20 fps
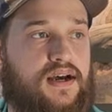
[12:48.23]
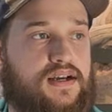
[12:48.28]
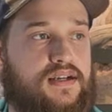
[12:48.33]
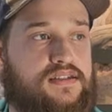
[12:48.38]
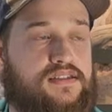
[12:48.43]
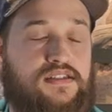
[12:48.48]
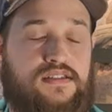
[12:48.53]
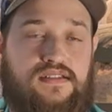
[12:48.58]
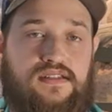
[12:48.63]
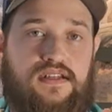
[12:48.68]

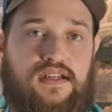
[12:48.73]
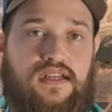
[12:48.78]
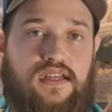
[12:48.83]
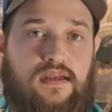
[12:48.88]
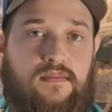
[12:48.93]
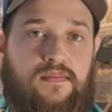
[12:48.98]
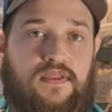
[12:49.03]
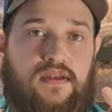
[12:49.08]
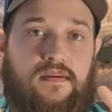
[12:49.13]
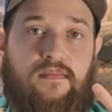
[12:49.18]
just to
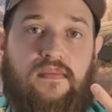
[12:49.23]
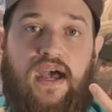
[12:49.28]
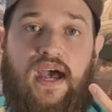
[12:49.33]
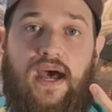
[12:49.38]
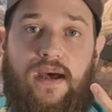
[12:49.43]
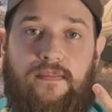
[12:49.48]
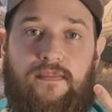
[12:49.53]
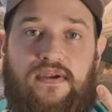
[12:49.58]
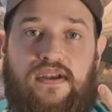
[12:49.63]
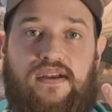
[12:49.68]
keep them
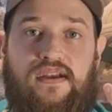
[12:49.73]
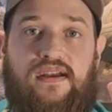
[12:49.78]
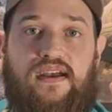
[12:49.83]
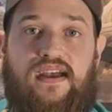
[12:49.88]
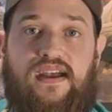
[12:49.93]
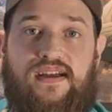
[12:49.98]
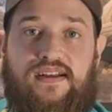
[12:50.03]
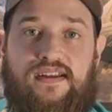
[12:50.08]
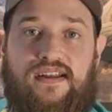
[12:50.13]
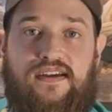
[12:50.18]
happy
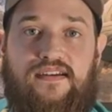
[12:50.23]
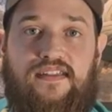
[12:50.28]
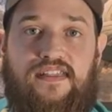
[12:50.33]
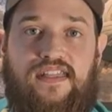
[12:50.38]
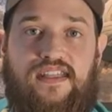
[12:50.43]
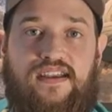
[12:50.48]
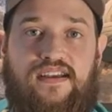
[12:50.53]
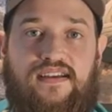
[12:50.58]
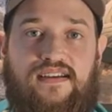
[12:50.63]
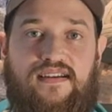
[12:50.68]
and
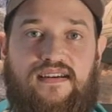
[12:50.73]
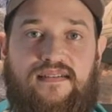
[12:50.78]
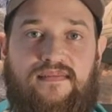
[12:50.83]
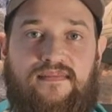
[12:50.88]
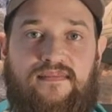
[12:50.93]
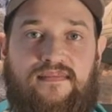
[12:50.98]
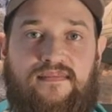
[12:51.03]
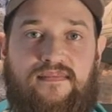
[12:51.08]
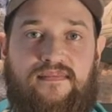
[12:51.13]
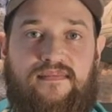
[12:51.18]
healthy.
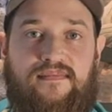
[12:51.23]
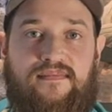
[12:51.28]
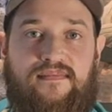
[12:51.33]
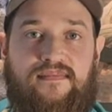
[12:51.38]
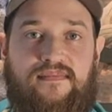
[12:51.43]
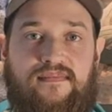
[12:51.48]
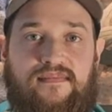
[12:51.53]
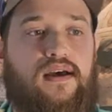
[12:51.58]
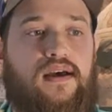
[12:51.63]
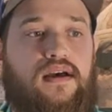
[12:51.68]

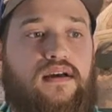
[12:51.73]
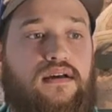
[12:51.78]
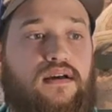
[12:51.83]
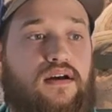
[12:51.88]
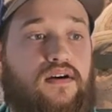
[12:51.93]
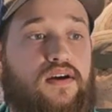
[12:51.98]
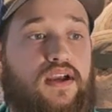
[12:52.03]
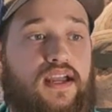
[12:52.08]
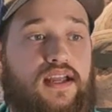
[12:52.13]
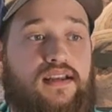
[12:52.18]

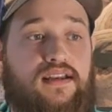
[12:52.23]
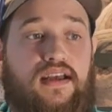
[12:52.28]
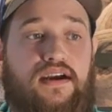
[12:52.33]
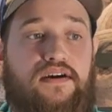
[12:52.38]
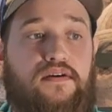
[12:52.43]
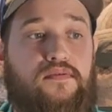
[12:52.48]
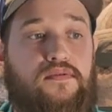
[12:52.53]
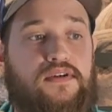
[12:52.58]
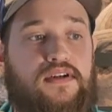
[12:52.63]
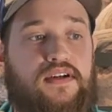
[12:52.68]
Okay,
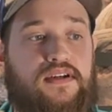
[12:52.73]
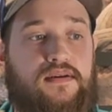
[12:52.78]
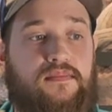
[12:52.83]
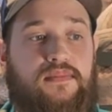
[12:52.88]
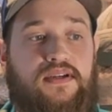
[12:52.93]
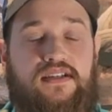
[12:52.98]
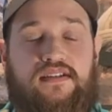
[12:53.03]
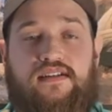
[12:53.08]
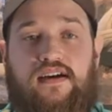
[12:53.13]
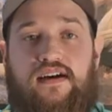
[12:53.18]
now we're going to
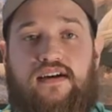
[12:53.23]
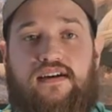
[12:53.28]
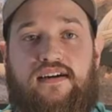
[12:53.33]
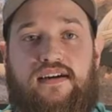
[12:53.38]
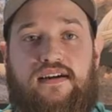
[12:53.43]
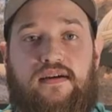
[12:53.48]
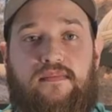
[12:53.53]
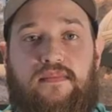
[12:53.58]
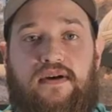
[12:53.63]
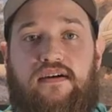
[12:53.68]
be
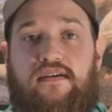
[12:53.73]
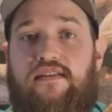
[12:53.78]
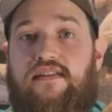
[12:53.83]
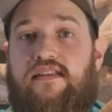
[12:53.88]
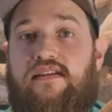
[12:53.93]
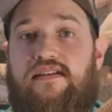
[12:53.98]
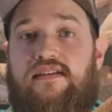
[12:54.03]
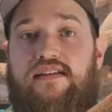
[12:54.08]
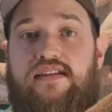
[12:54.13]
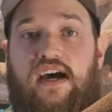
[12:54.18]
talking about
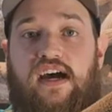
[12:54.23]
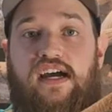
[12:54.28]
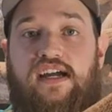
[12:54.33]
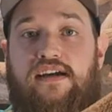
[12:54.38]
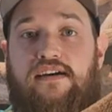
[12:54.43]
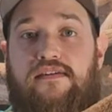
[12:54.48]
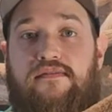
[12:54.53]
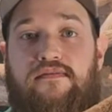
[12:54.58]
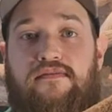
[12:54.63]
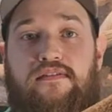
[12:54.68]
the
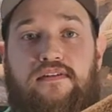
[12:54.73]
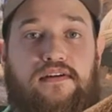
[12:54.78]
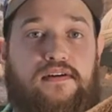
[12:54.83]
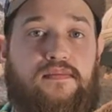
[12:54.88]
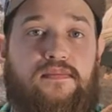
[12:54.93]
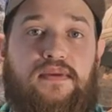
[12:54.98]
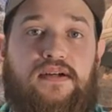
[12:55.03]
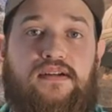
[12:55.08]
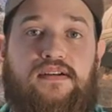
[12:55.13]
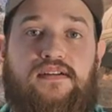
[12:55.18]
diet for
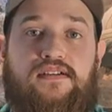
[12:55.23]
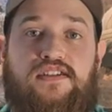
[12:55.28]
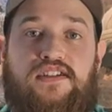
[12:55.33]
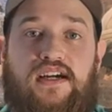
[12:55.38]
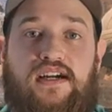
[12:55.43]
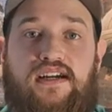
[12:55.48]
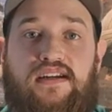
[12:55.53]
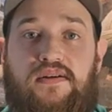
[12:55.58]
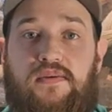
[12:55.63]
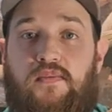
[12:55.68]
your bearded
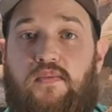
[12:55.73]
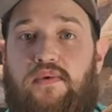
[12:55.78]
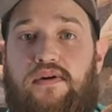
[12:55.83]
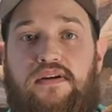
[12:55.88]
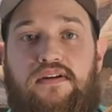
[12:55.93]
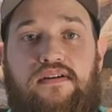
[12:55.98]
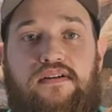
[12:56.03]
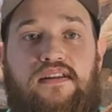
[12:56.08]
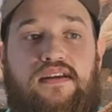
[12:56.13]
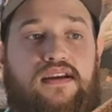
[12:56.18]
dragon.
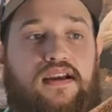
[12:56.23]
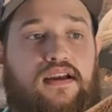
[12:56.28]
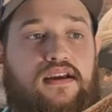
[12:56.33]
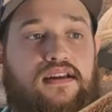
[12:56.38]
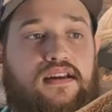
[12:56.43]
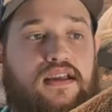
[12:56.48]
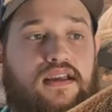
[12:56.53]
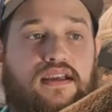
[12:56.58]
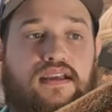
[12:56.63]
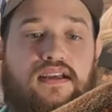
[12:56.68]
What are they
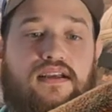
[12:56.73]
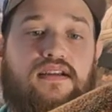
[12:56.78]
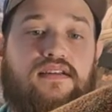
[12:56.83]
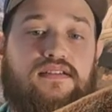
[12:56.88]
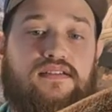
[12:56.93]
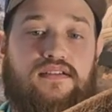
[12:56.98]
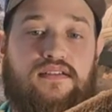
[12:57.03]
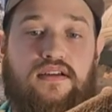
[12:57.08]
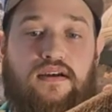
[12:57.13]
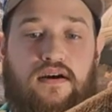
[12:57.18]
going to
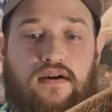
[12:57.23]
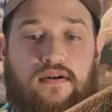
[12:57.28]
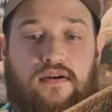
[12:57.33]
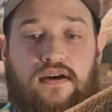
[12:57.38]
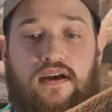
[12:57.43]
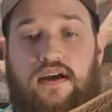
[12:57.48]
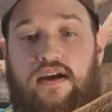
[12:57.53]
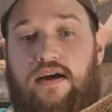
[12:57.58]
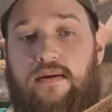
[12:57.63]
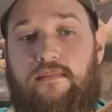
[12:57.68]
eat?
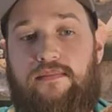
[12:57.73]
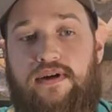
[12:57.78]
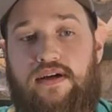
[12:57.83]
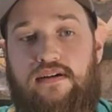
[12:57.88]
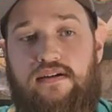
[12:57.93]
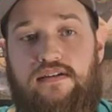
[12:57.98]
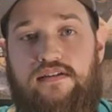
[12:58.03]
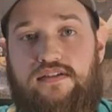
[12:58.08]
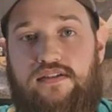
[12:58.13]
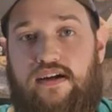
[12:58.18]
So,
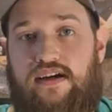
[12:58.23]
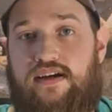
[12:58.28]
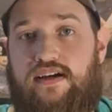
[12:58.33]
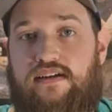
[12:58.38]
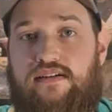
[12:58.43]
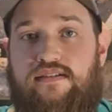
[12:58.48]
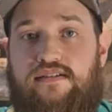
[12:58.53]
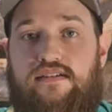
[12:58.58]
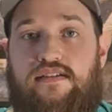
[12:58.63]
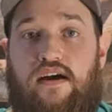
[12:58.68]
bearded
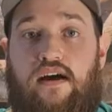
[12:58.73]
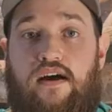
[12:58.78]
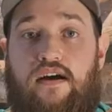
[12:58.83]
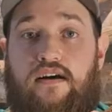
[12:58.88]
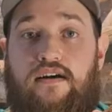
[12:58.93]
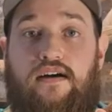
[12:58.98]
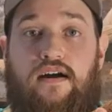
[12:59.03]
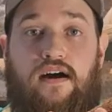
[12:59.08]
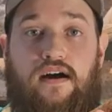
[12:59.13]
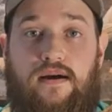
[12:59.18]
dragons
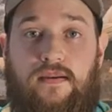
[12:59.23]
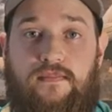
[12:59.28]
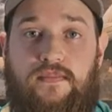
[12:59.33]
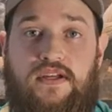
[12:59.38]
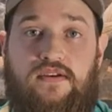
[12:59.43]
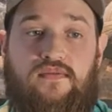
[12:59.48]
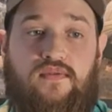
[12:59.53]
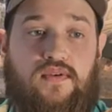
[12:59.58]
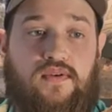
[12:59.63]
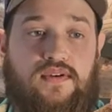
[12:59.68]
are
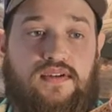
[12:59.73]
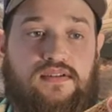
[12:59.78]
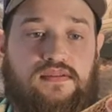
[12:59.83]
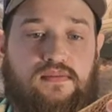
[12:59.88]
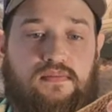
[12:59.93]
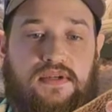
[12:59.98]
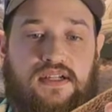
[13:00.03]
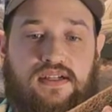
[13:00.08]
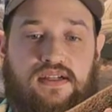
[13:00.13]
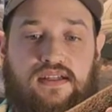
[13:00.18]
omnivores,
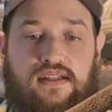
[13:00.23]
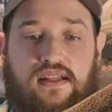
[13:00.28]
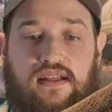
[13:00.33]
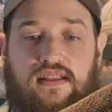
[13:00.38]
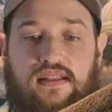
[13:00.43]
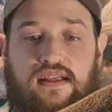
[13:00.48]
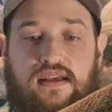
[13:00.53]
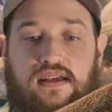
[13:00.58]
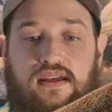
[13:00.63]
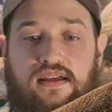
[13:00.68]
meaning
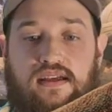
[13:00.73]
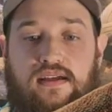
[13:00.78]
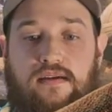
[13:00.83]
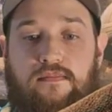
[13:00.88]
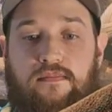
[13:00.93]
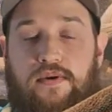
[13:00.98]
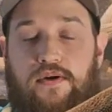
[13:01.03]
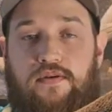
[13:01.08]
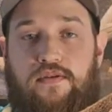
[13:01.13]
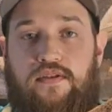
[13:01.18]
that they
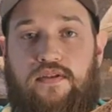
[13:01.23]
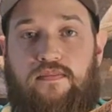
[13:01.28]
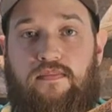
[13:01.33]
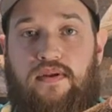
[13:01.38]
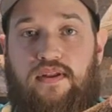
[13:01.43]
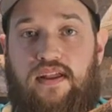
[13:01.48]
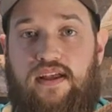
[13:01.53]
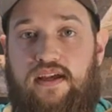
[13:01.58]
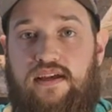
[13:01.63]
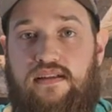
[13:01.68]
eat both
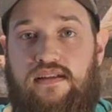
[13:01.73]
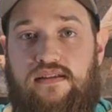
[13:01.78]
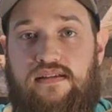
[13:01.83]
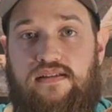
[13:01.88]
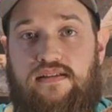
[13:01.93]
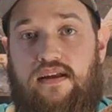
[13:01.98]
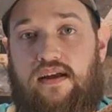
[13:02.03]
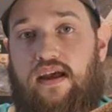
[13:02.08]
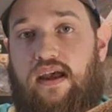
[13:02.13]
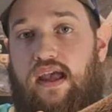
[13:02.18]

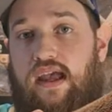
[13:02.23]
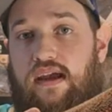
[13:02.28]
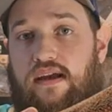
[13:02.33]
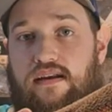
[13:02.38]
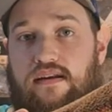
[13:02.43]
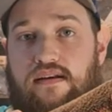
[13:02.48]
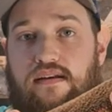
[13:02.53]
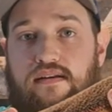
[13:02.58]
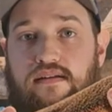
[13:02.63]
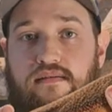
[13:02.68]
plants
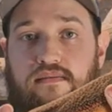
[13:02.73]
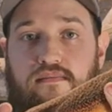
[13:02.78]
and